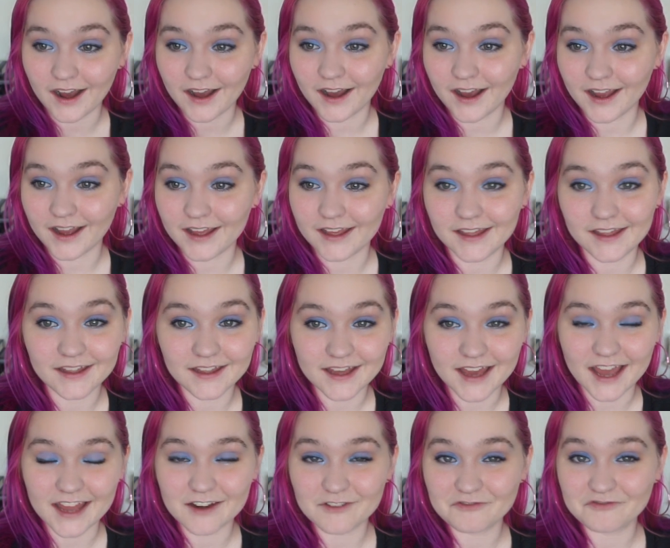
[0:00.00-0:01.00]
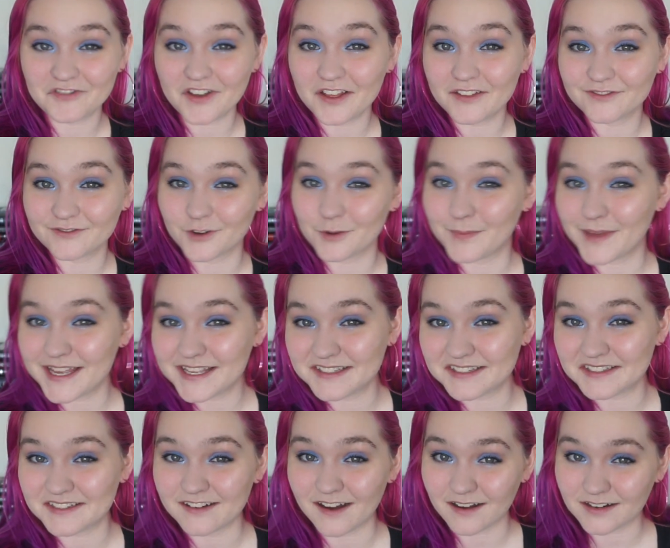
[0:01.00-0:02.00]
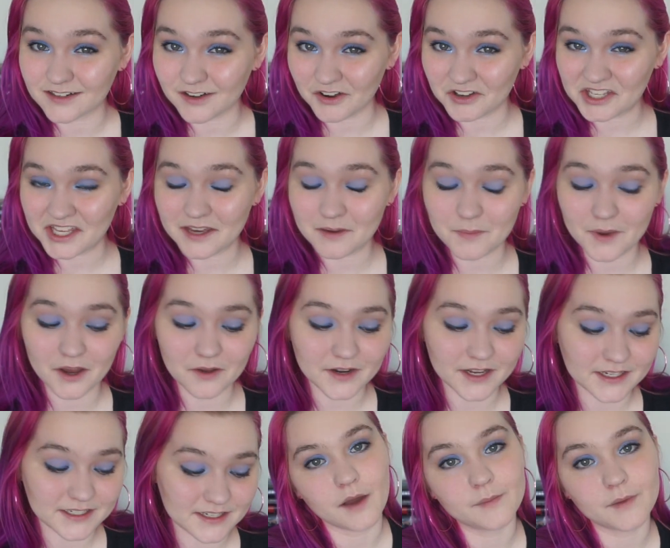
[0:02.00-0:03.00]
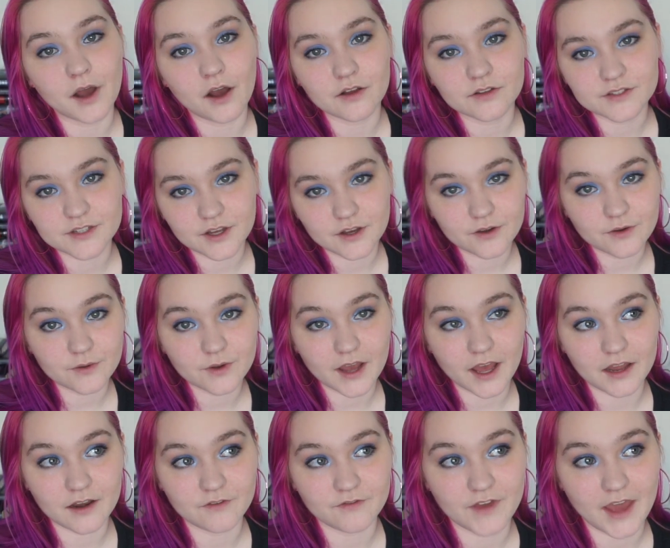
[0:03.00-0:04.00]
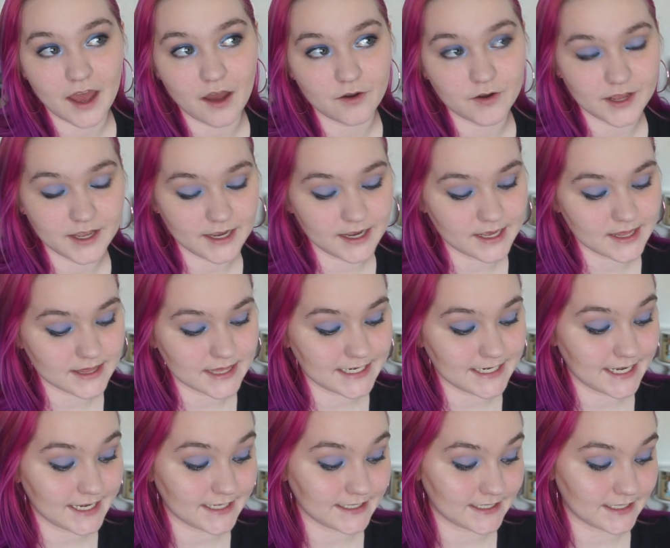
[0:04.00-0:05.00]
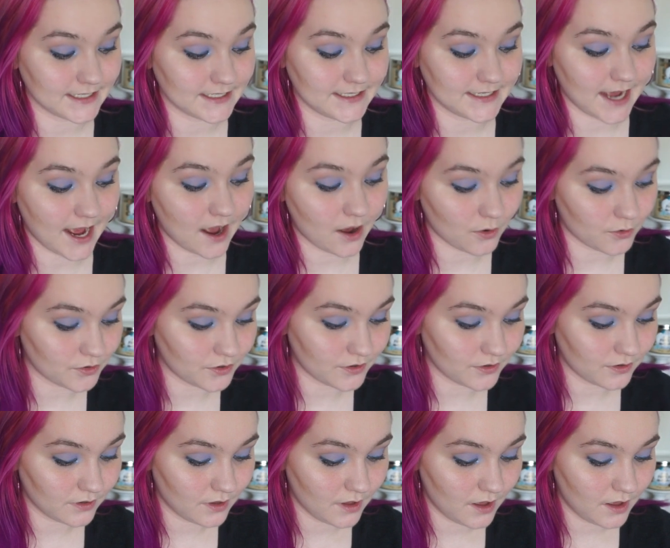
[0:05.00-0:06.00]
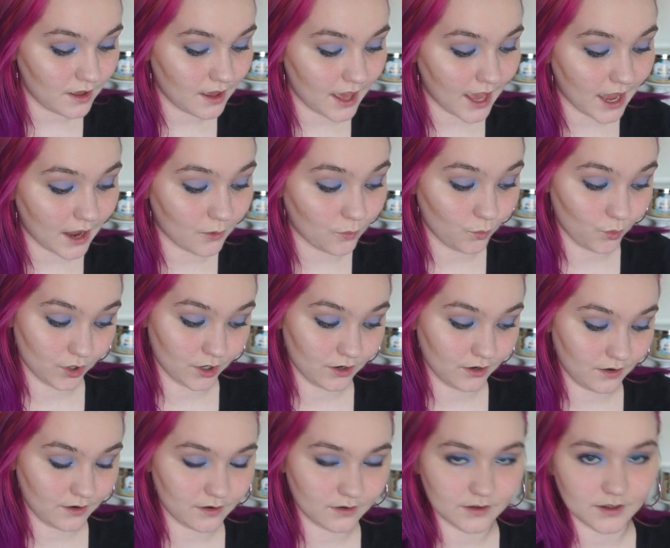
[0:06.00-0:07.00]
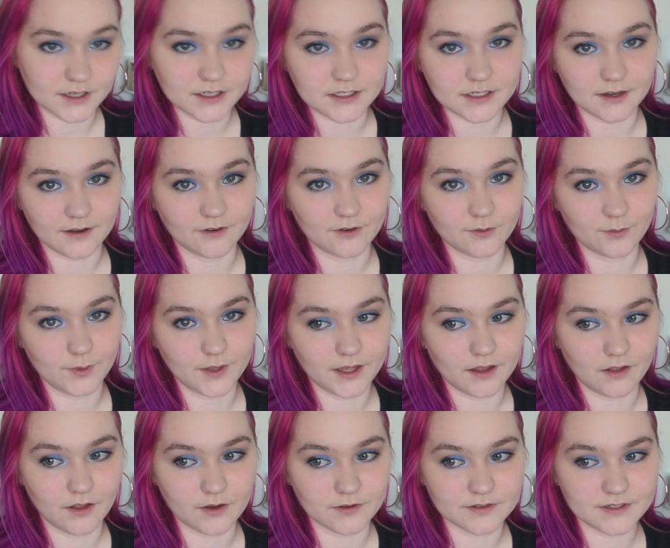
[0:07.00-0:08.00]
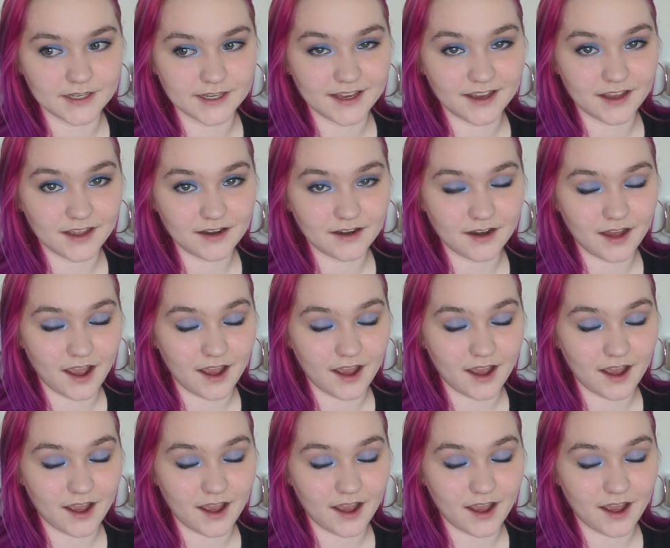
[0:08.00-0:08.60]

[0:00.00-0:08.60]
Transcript: I kind of felt remiss not talking about it. I'm also kind of counting the days down at work until we close again.